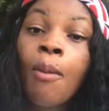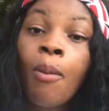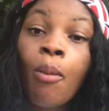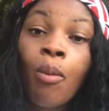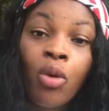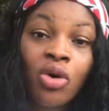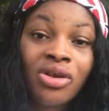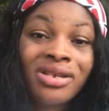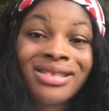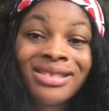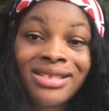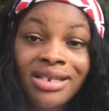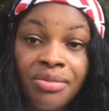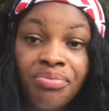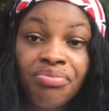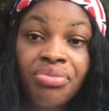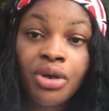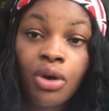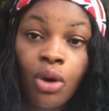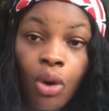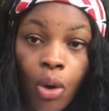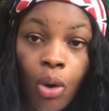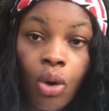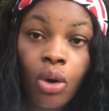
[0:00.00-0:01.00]
must still
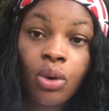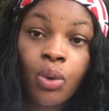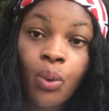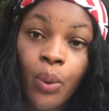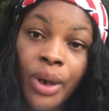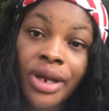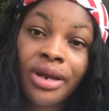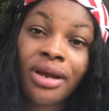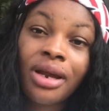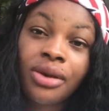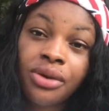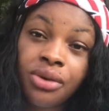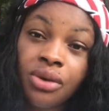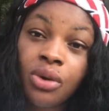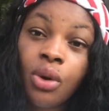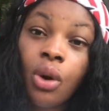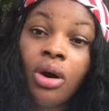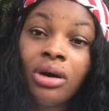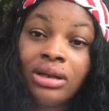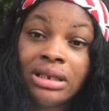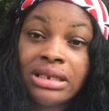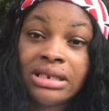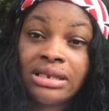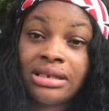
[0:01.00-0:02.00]
be on when you are doing
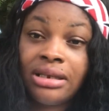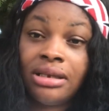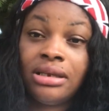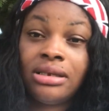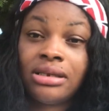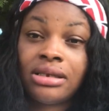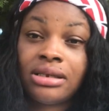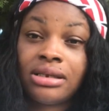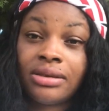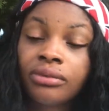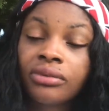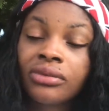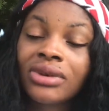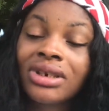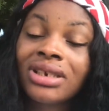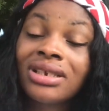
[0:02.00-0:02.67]
all these things.